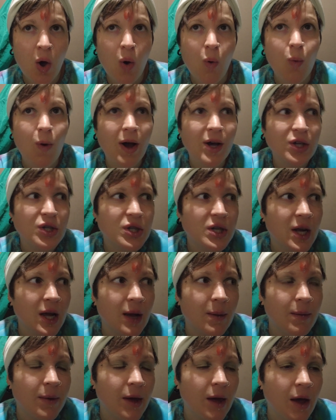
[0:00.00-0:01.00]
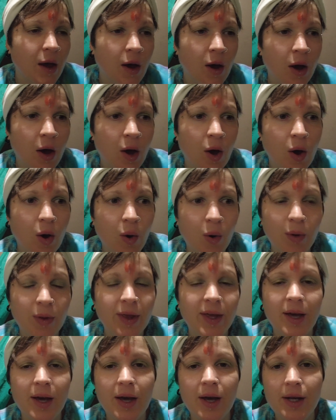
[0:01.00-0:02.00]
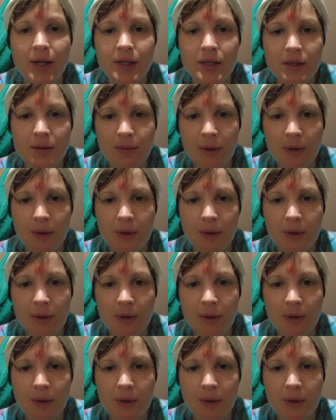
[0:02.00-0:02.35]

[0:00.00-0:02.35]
Why should I be holding on to